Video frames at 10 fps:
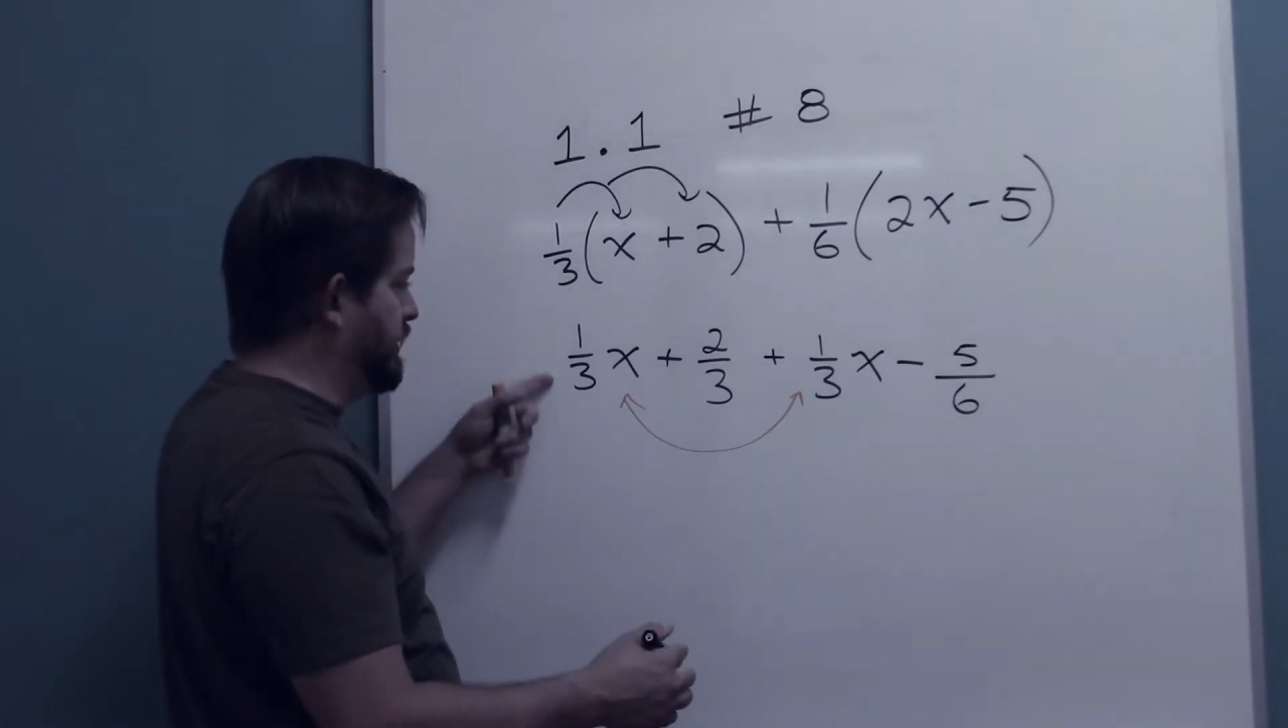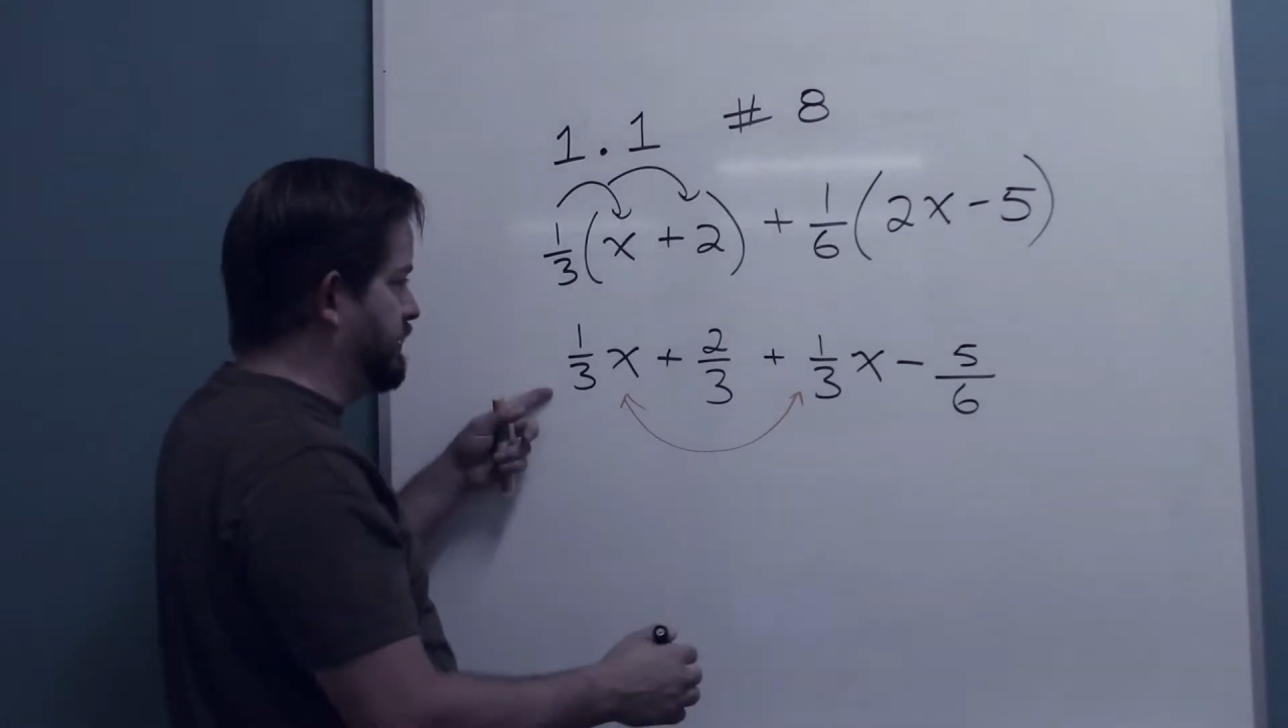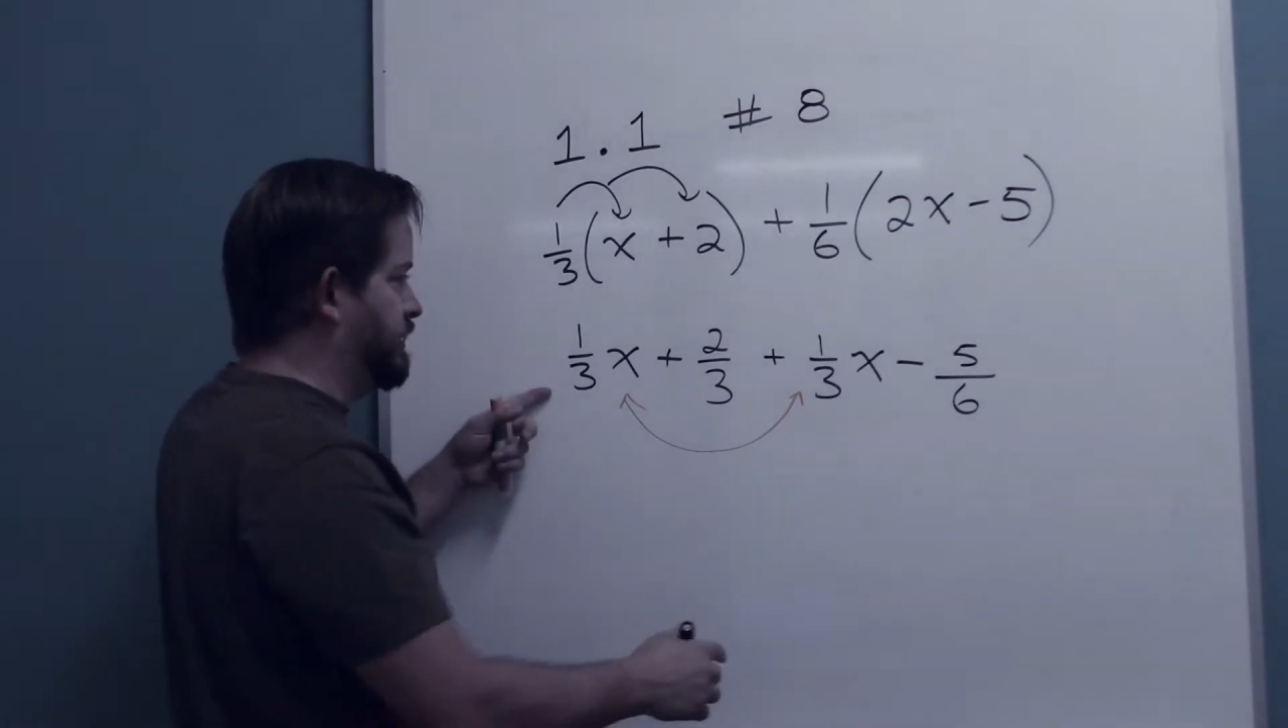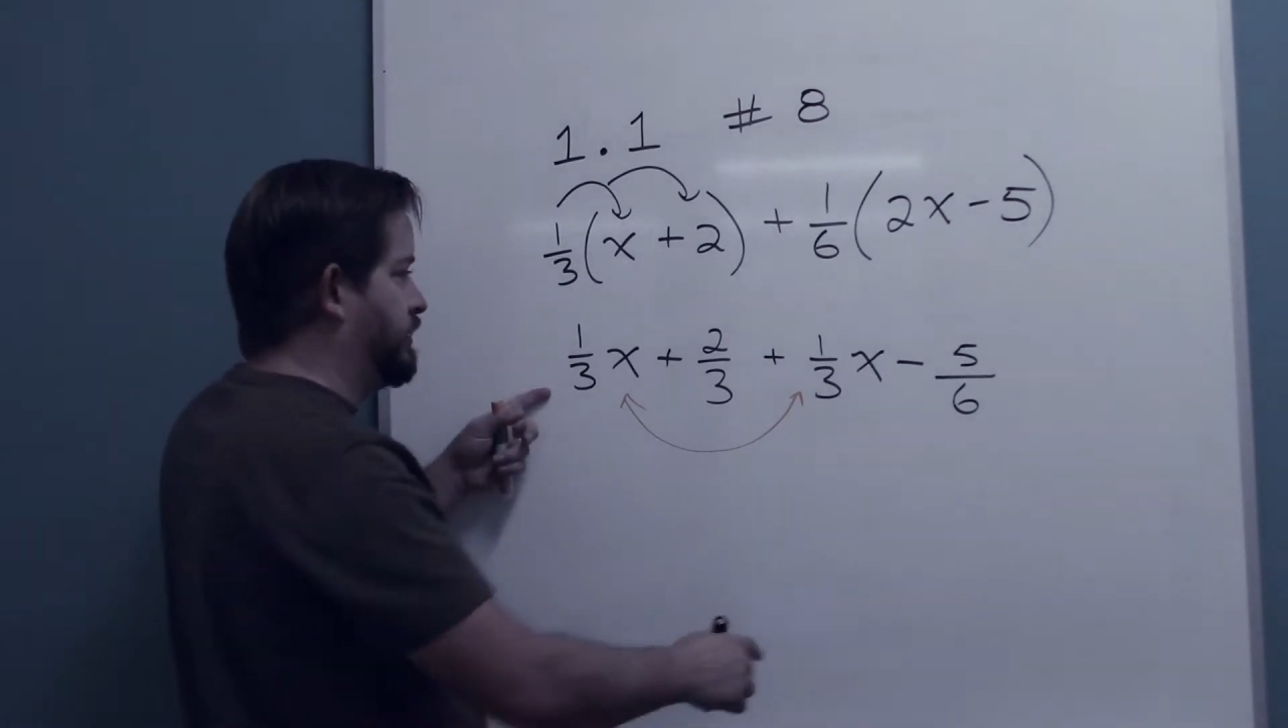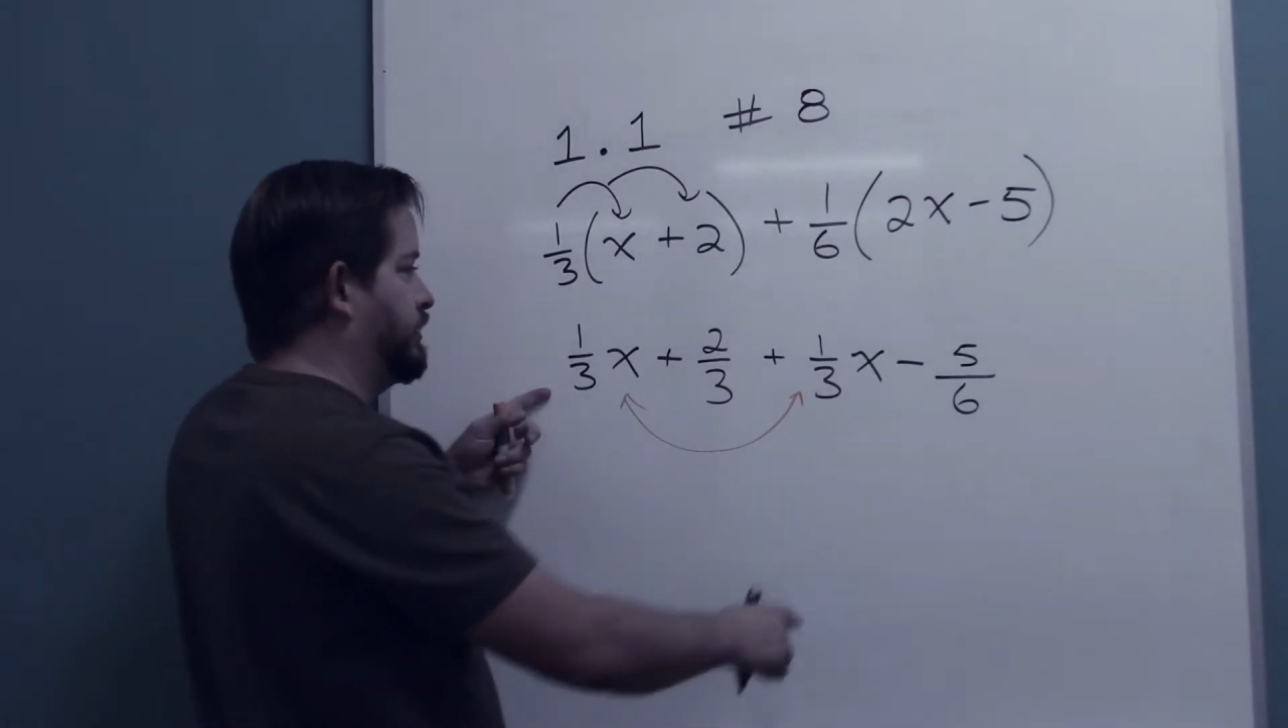
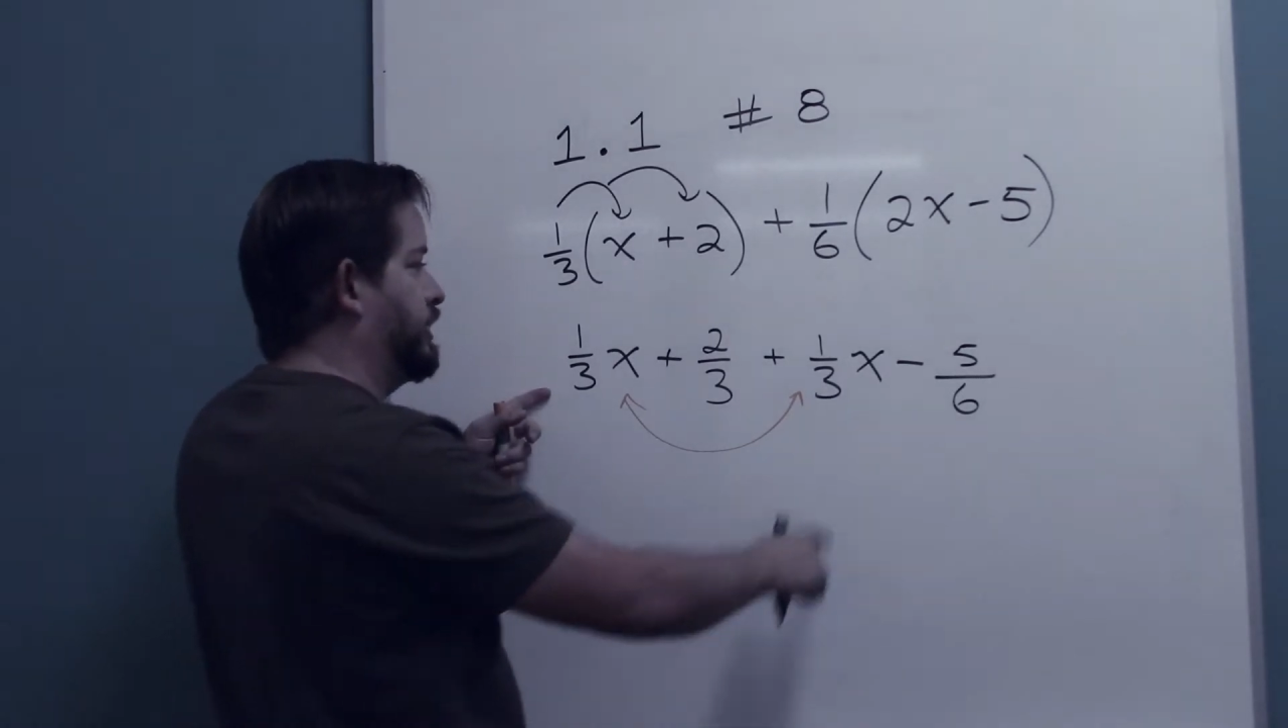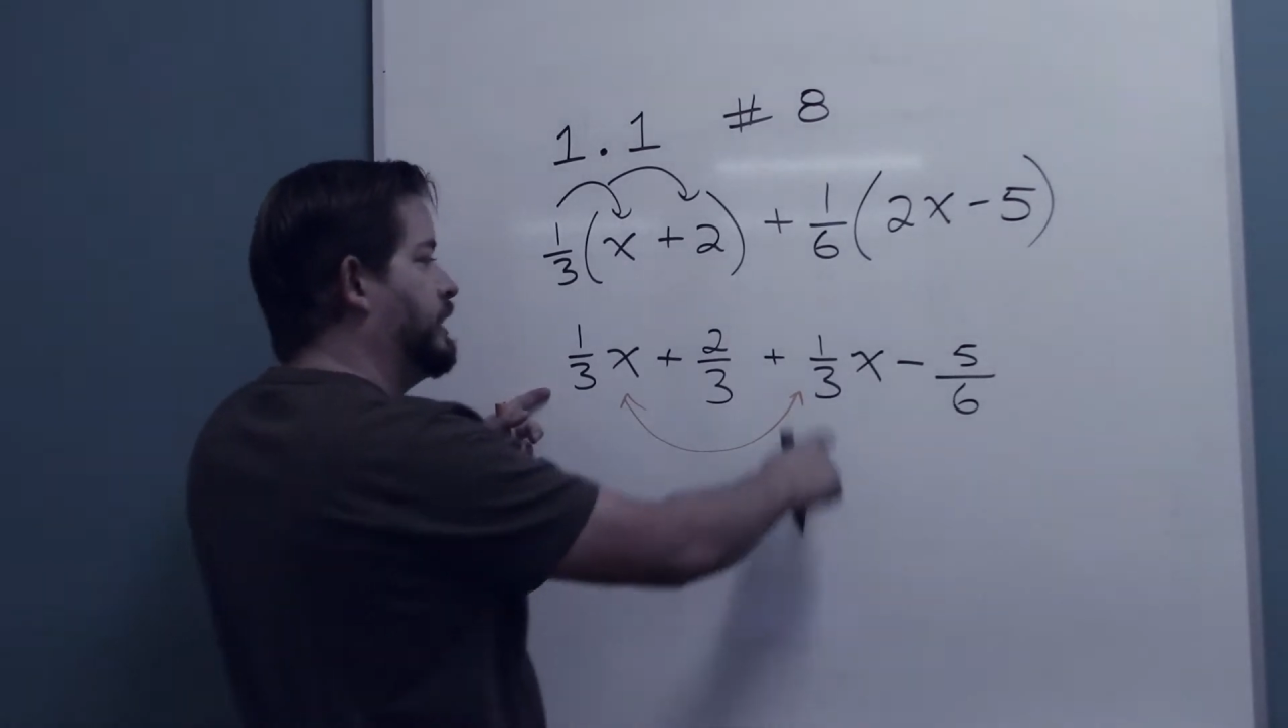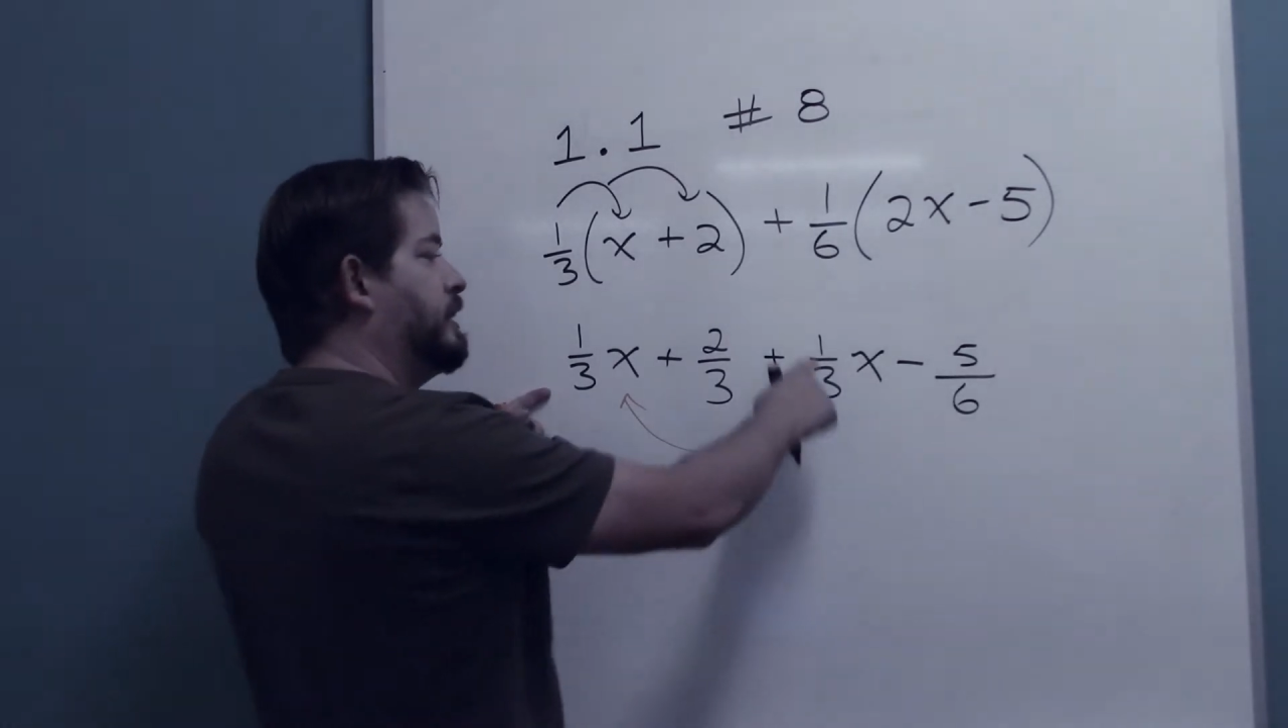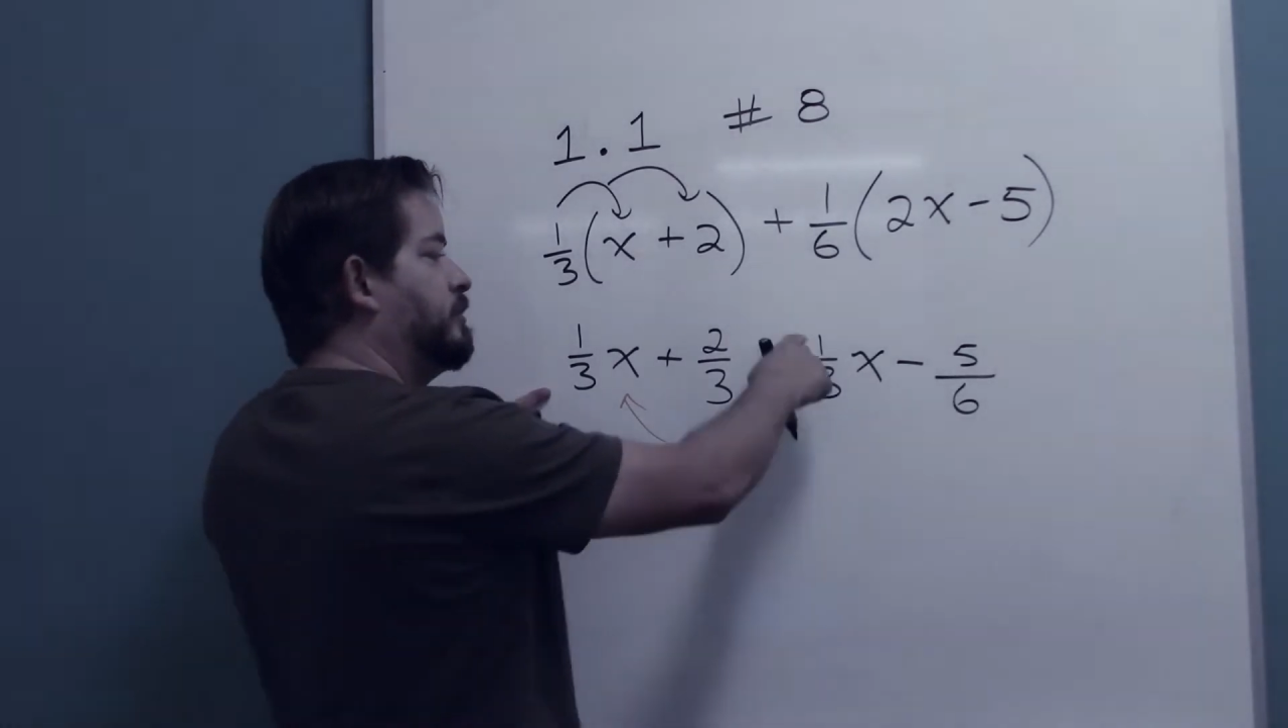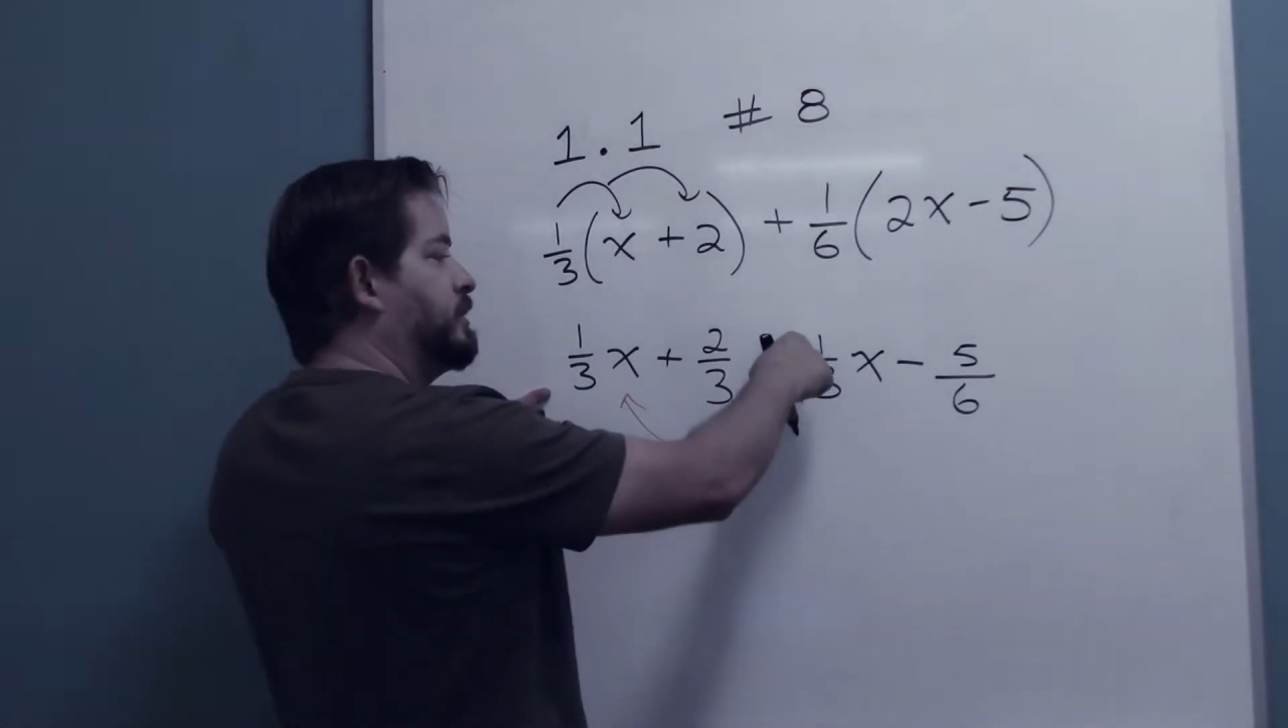1/3